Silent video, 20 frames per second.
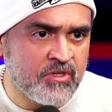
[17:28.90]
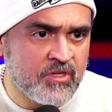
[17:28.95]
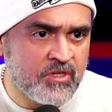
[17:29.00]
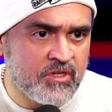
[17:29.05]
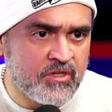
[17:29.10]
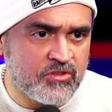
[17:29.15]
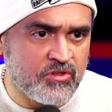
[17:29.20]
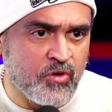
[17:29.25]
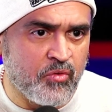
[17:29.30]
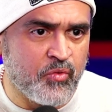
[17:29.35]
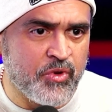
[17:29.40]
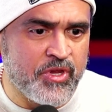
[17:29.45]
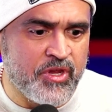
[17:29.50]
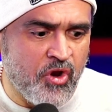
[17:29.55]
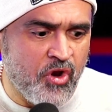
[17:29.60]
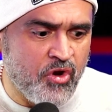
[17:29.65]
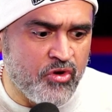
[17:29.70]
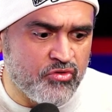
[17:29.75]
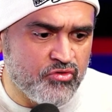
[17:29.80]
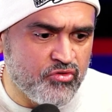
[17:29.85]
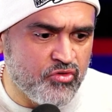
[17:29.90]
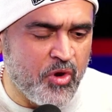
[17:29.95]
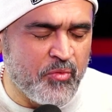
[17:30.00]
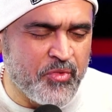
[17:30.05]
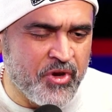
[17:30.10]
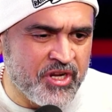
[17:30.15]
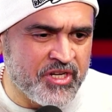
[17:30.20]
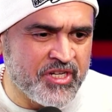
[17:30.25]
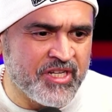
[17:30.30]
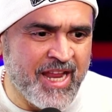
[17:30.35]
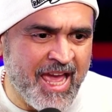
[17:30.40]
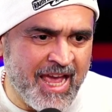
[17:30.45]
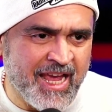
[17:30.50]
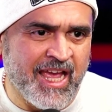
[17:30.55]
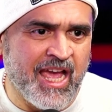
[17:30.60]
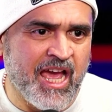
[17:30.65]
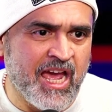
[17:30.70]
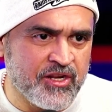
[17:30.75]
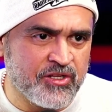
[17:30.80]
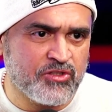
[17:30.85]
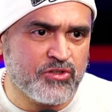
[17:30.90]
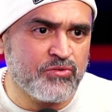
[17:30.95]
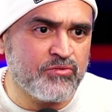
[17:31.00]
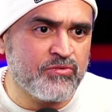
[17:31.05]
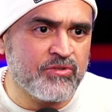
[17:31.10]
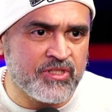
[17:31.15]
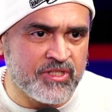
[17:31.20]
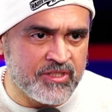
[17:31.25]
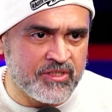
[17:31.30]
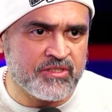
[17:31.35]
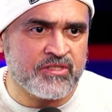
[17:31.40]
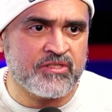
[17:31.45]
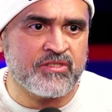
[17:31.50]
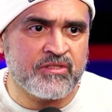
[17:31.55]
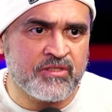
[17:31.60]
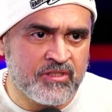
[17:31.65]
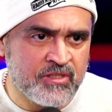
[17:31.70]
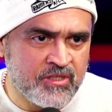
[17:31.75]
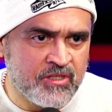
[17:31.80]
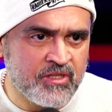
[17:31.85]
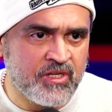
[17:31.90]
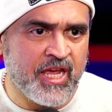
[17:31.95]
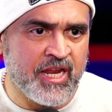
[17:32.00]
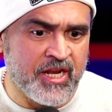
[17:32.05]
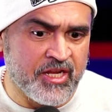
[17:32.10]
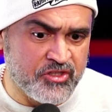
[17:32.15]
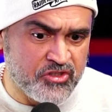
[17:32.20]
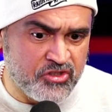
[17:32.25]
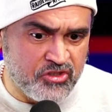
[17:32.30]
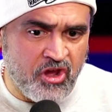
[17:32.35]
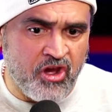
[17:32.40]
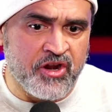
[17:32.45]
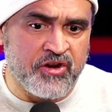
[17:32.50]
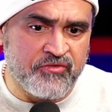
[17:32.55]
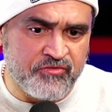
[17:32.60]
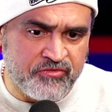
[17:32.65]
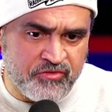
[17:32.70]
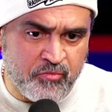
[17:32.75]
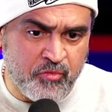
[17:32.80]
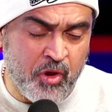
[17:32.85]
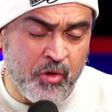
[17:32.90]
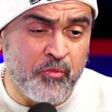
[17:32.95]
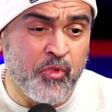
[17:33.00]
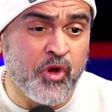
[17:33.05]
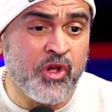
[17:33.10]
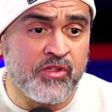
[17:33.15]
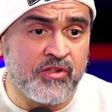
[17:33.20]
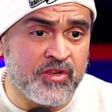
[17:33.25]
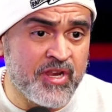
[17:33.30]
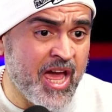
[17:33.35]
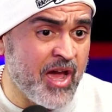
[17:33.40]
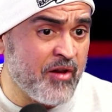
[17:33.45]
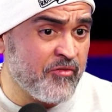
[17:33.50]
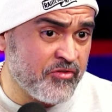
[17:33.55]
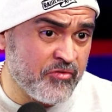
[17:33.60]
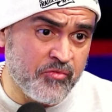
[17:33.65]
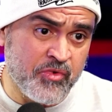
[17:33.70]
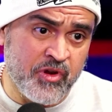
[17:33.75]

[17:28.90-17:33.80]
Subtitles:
So we all grew up under that kind of tutelage. And it started from my mother, not from my